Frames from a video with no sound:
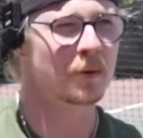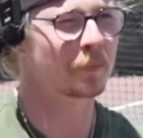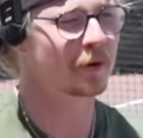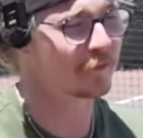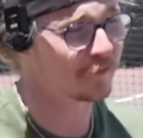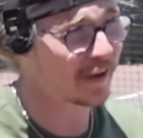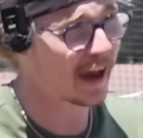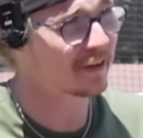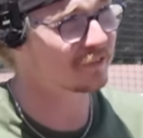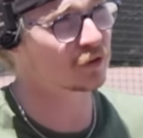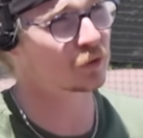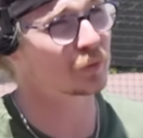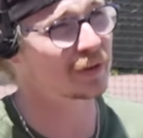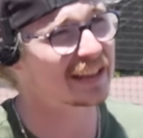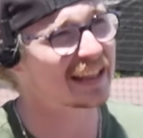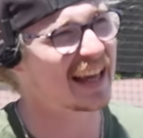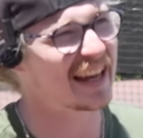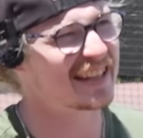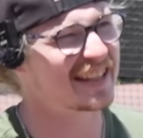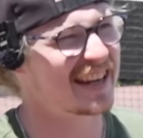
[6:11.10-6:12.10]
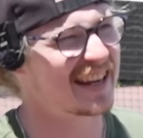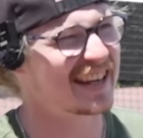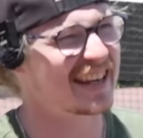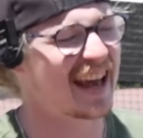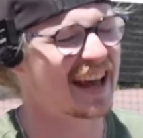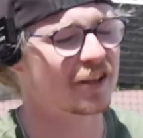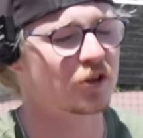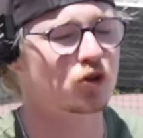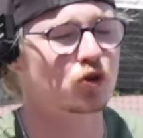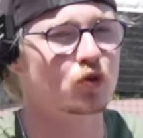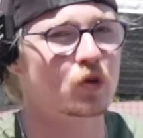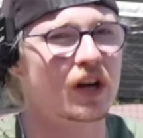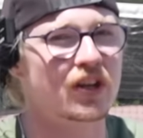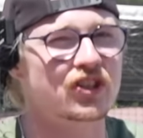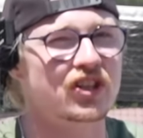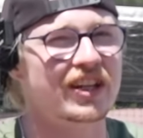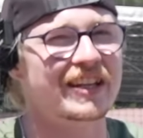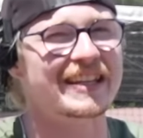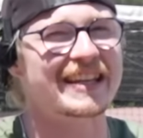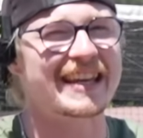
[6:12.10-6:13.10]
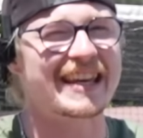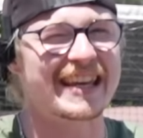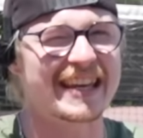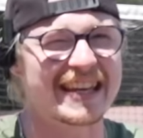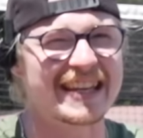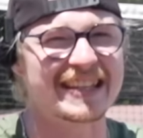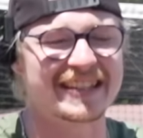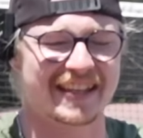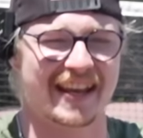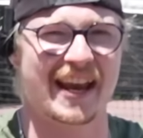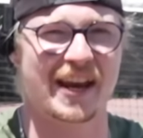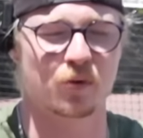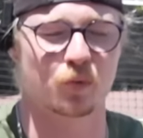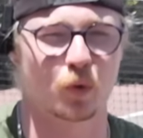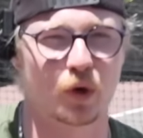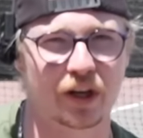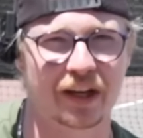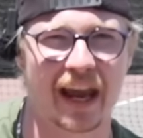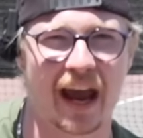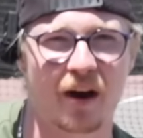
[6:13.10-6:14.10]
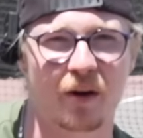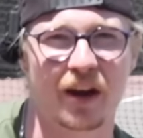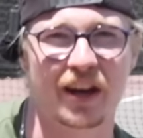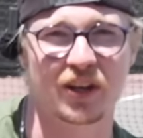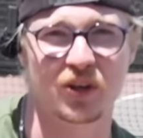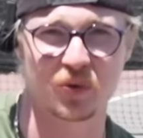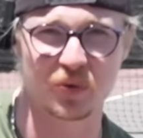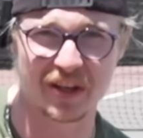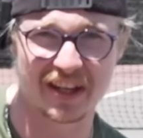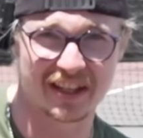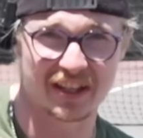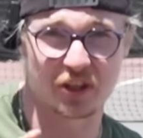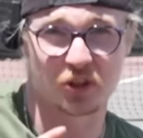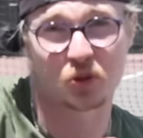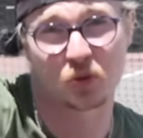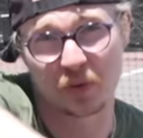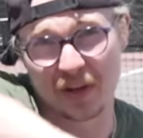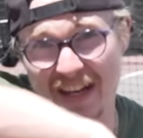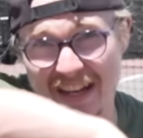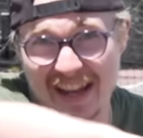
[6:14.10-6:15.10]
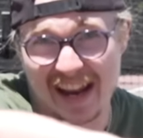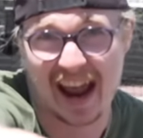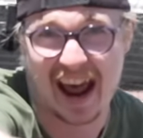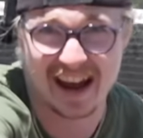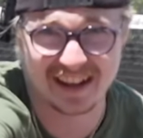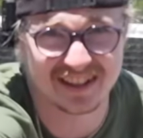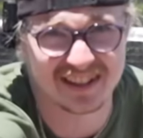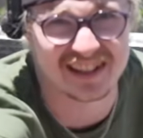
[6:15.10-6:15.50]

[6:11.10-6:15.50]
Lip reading: But if you haven't realized it yet, stretching is a workout and you need to treat it as